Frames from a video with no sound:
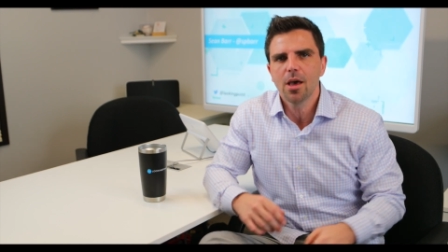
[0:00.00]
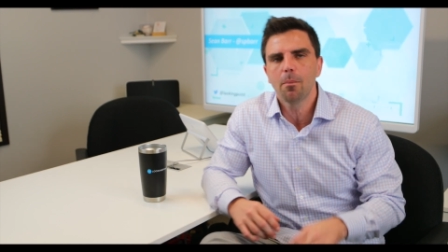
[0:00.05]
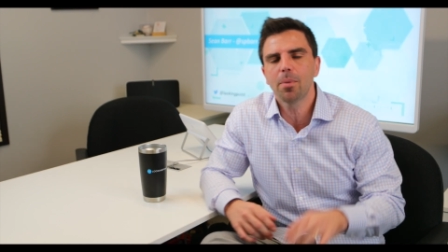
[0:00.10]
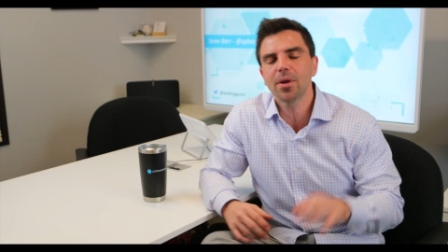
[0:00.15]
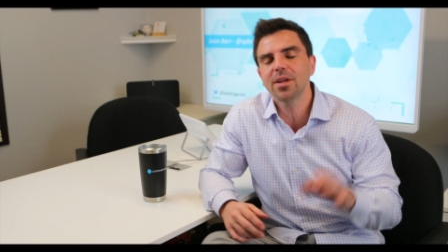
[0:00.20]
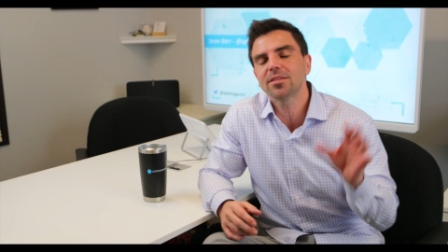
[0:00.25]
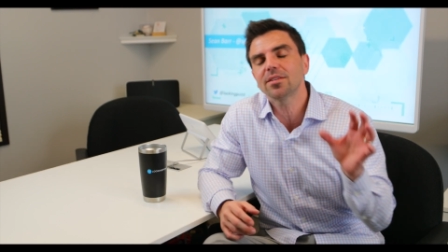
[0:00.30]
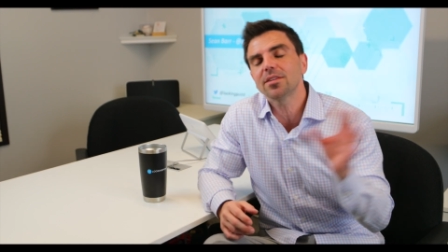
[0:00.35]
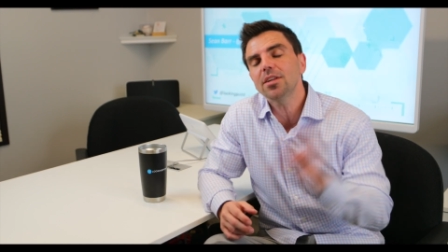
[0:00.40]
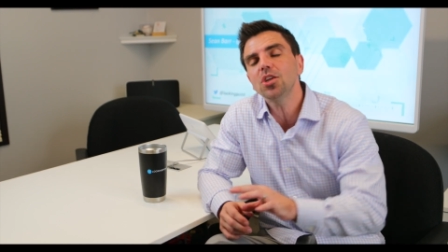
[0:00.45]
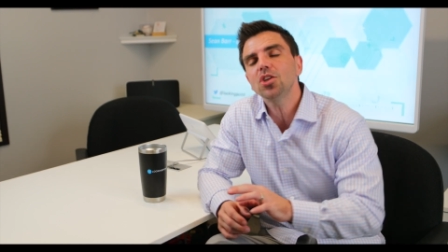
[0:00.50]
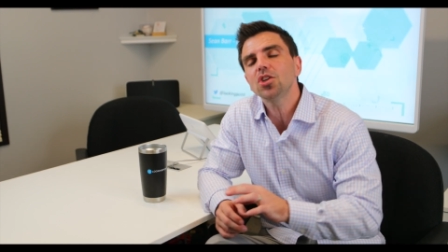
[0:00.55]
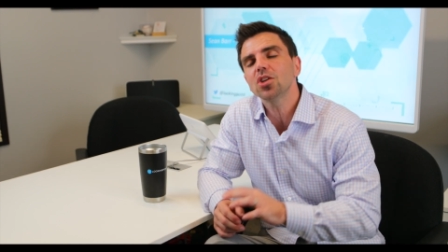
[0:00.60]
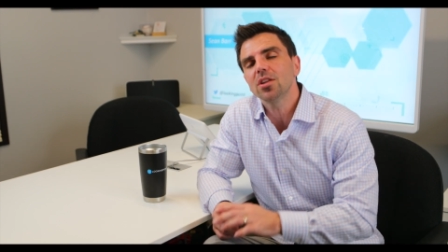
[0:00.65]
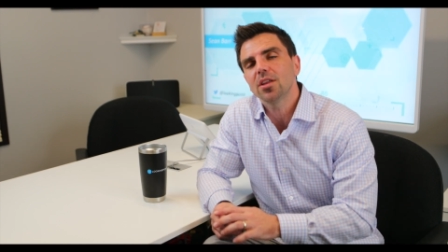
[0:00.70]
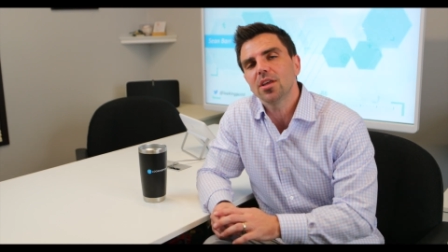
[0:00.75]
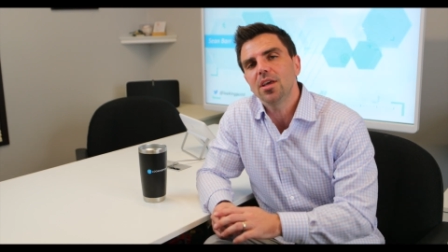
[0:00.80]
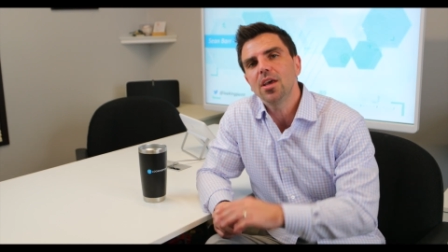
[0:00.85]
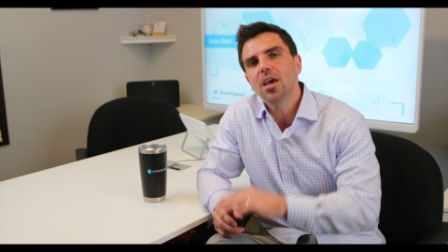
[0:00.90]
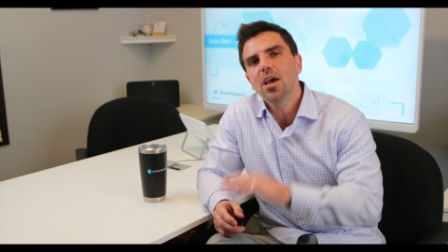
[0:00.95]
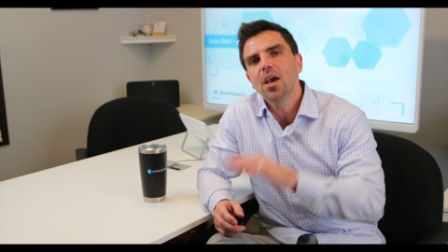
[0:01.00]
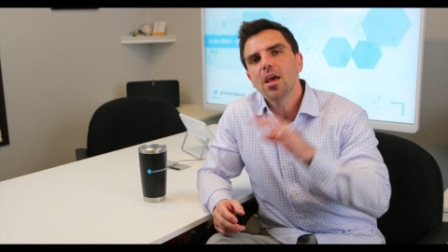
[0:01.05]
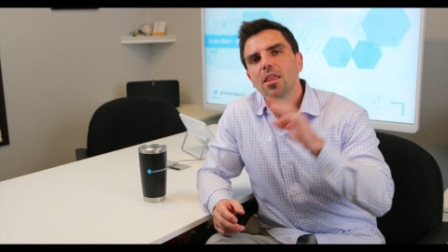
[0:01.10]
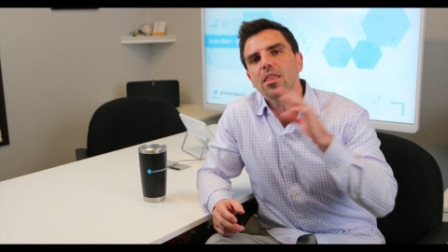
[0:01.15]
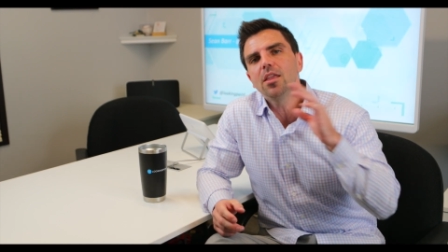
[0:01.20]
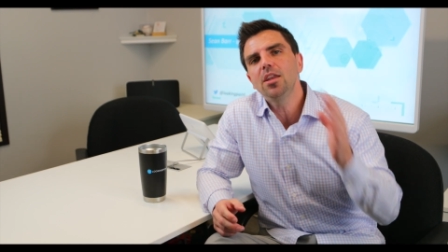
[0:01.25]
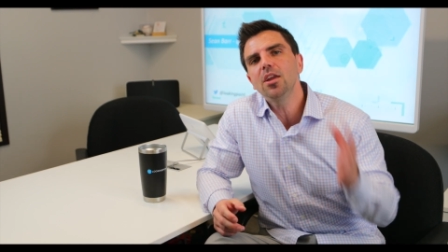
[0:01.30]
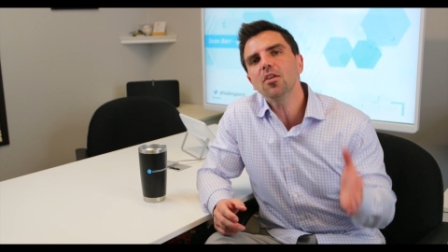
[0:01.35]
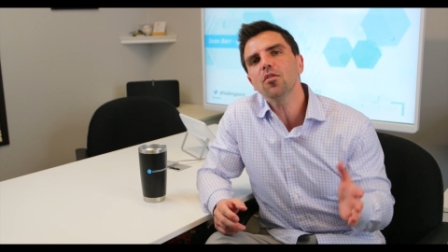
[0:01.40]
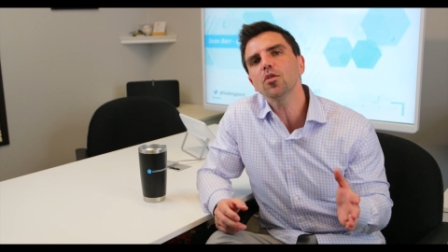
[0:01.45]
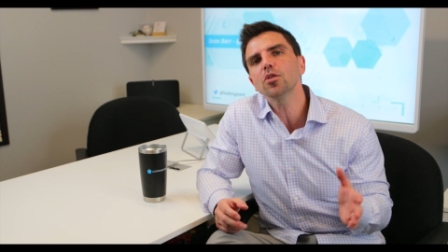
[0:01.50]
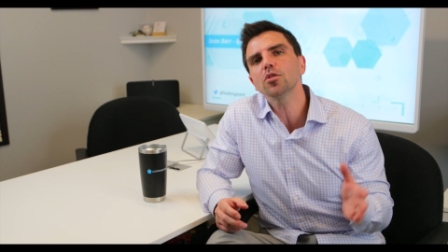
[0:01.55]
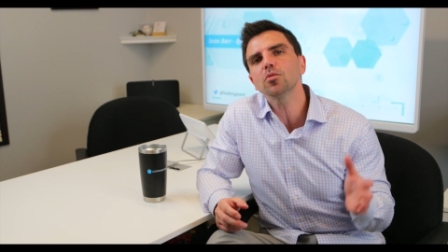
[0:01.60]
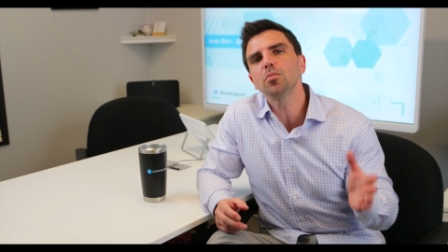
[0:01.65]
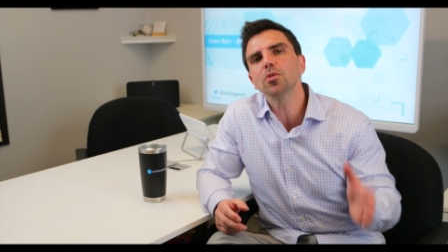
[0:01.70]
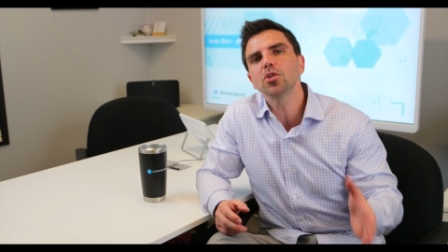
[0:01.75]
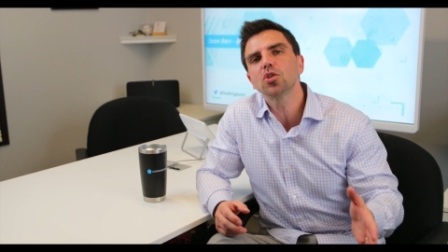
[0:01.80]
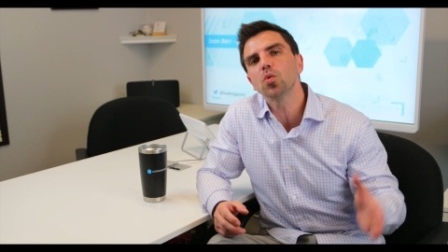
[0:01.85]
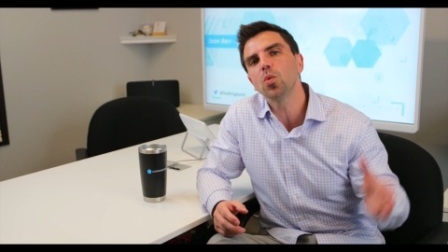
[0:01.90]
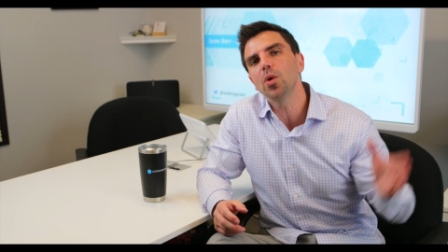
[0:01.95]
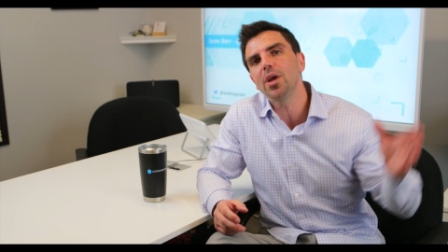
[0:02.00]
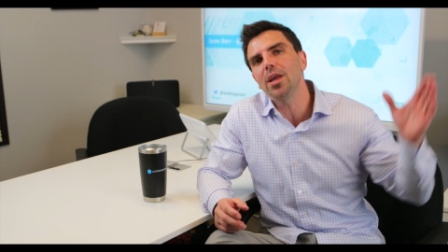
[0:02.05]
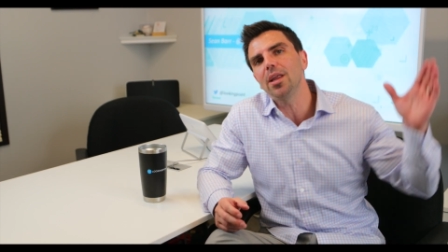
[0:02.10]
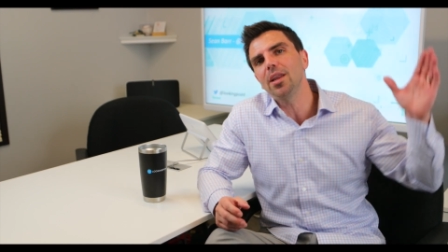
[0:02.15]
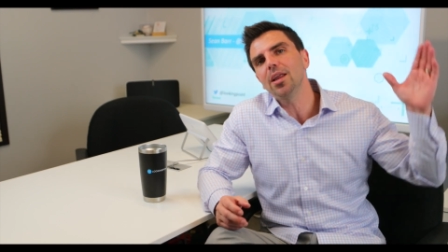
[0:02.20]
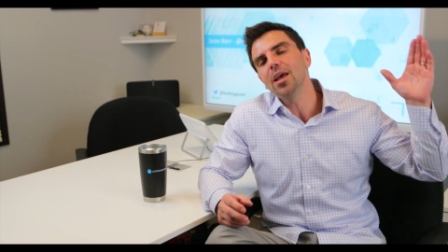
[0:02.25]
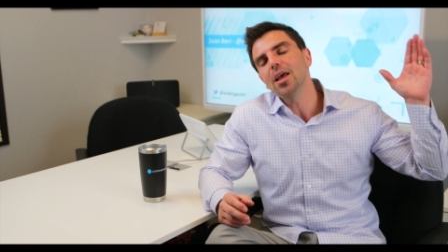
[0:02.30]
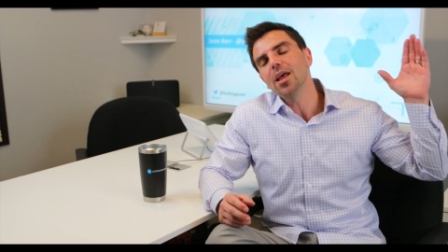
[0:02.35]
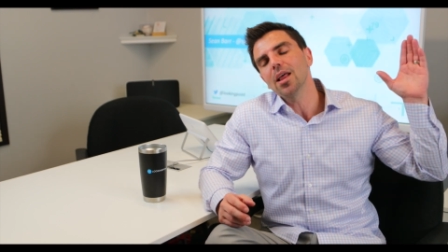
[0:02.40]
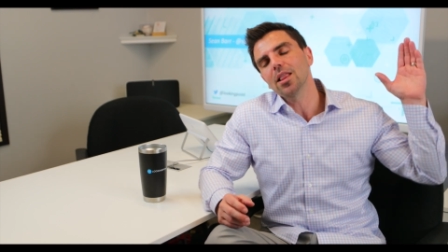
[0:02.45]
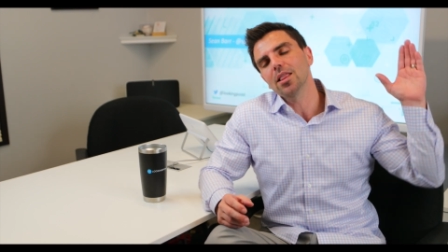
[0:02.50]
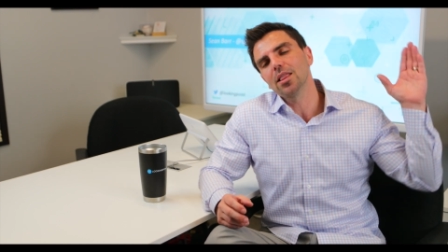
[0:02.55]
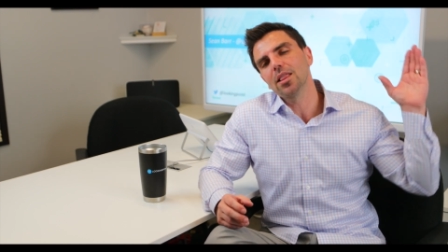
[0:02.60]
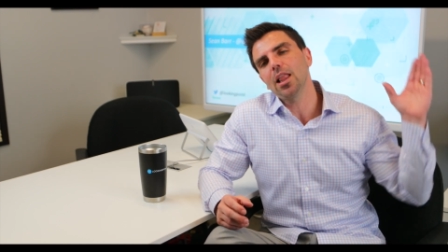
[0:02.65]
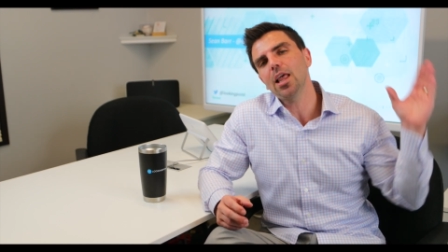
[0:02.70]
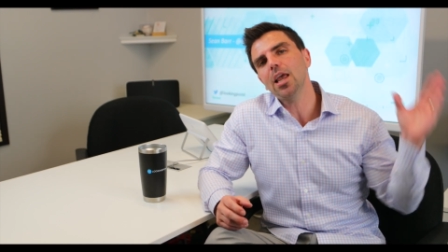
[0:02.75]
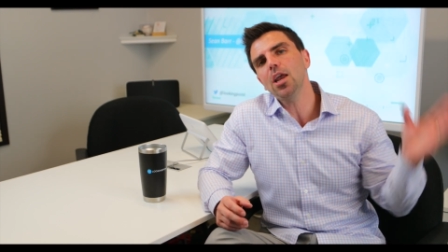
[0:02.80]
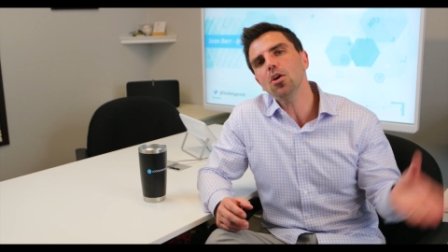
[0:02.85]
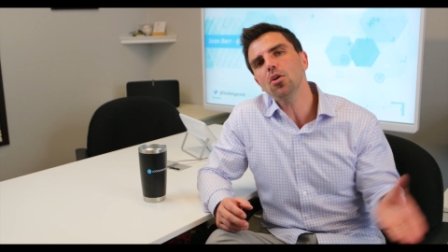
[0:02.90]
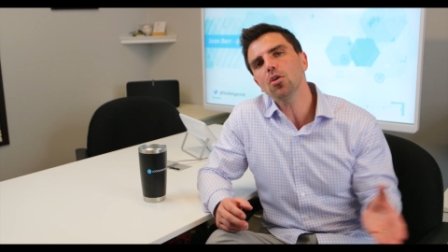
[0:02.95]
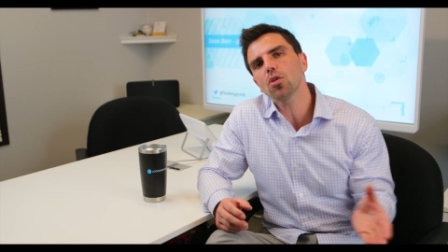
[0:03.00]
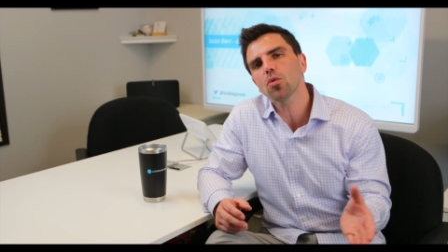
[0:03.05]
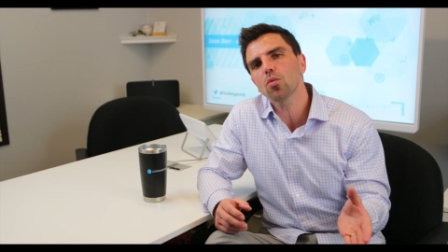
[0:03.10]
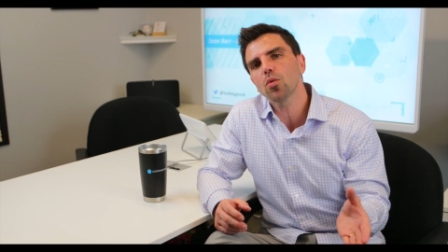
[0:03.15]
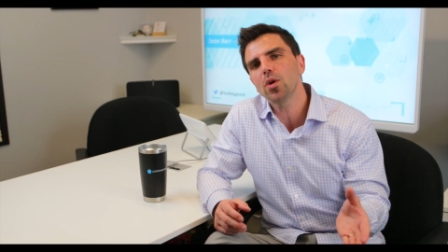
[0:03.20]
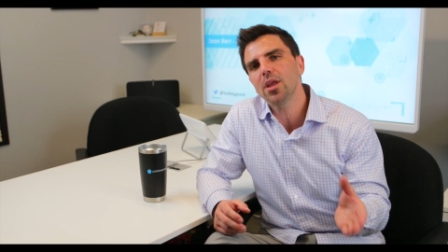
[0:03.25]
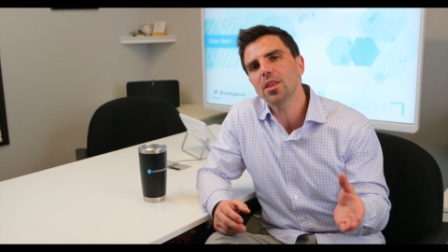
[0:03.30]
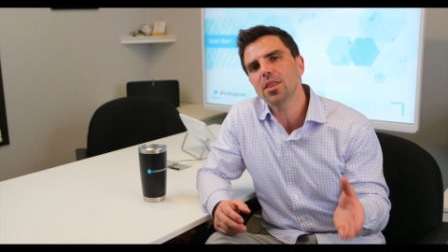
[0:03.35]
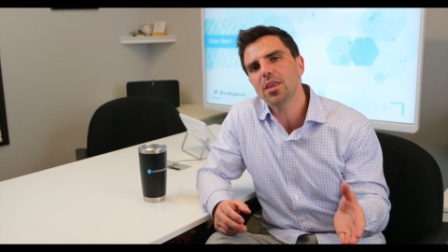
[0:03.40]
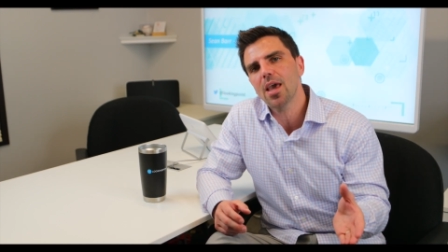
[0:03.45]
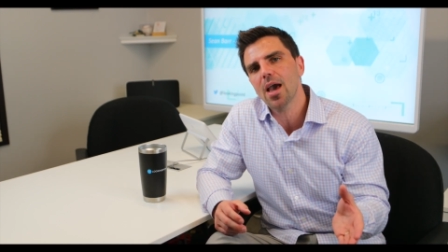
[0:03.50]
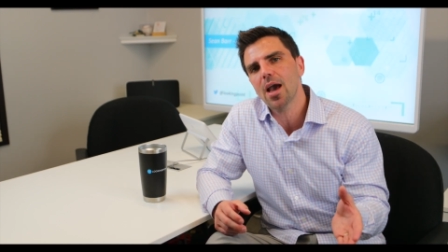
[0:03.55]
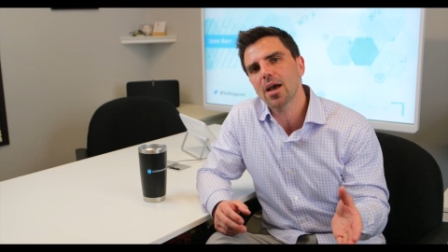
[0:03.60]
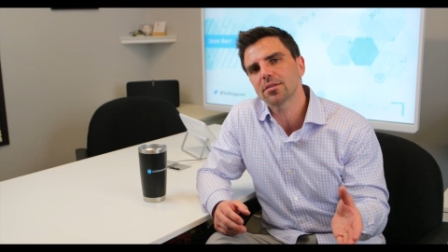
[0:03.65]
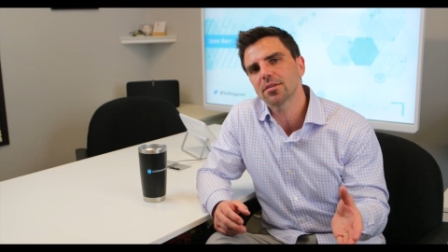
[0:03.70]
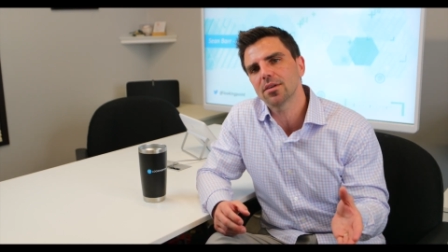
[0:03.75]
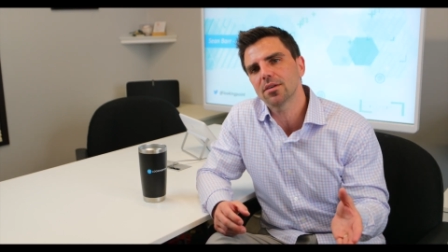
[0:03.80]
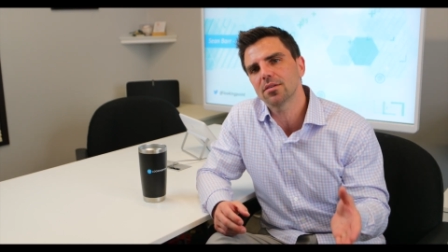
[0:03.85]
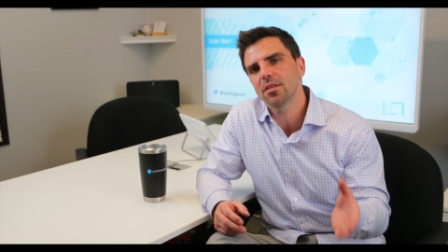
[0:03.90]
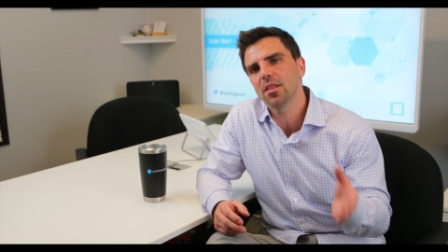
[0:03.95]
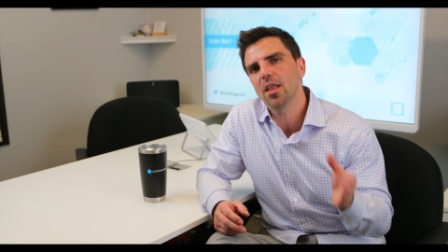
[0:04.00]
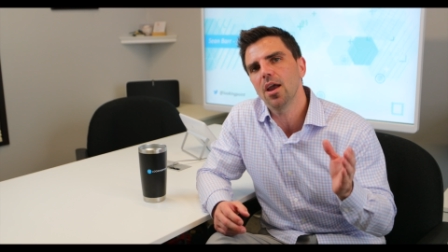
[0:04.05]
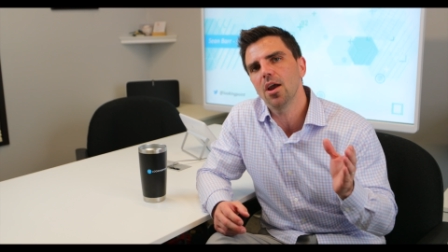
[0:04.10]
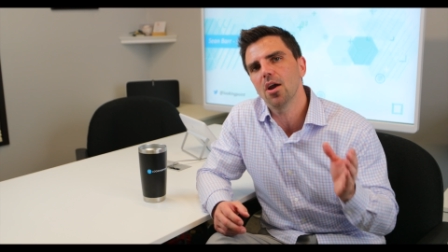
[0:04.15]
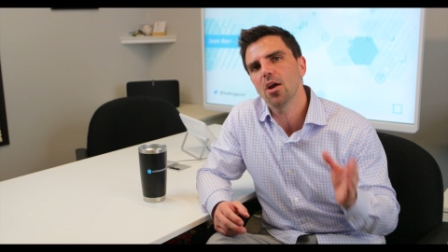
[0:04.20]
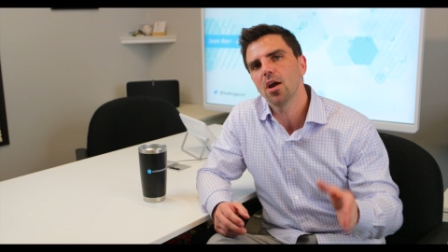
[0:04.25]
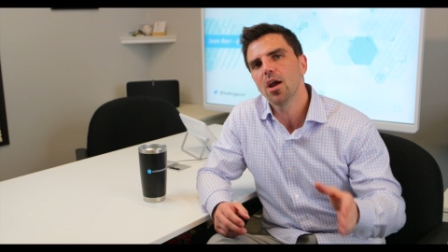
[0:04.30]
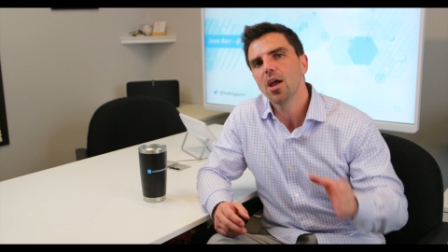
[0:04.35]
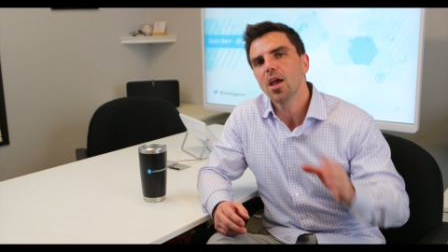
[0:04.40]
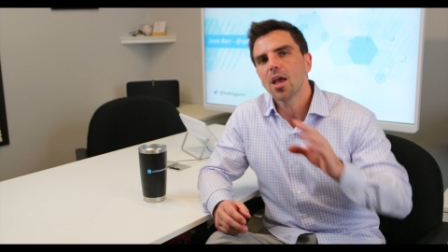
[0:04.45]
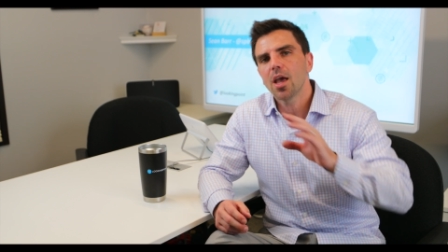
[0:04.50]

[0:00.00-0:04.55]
but essentially the difference between layer 3 at the access layer